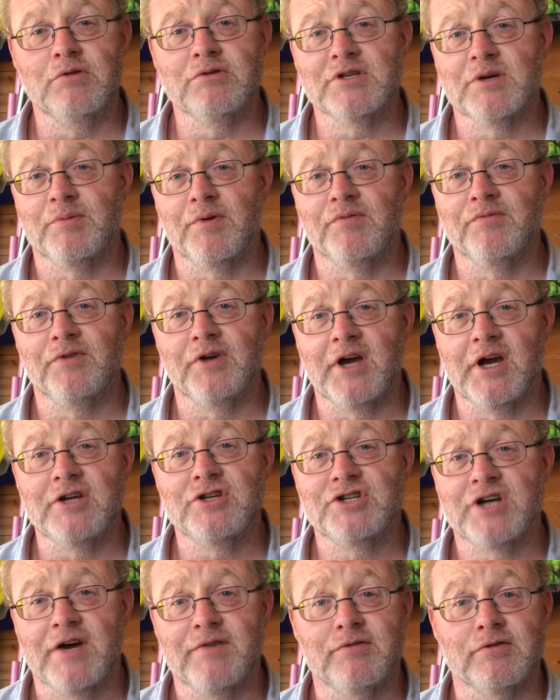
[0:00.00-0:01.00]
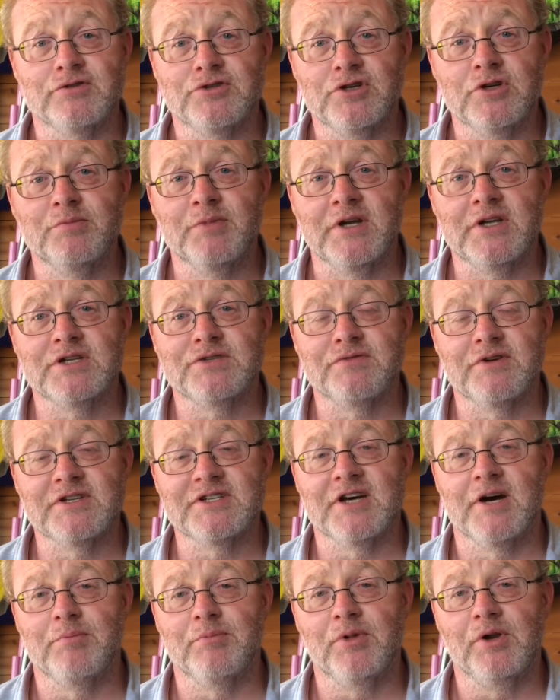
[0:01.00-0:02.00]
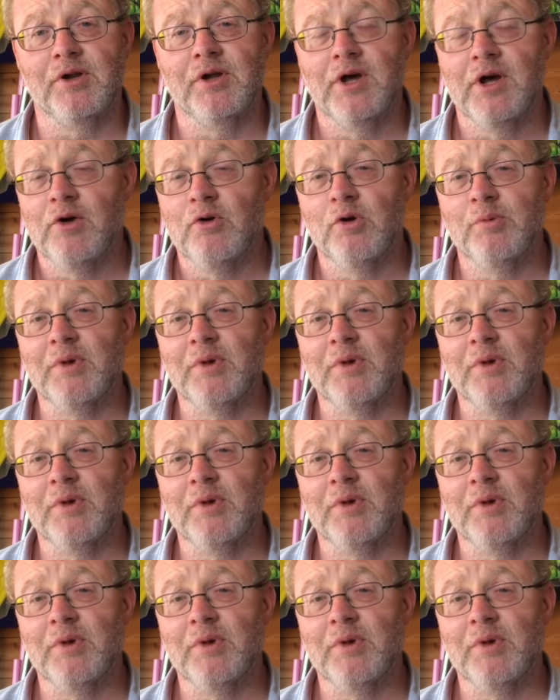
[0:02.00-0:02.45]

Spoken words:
you use up on VHF on 2 meters, for example,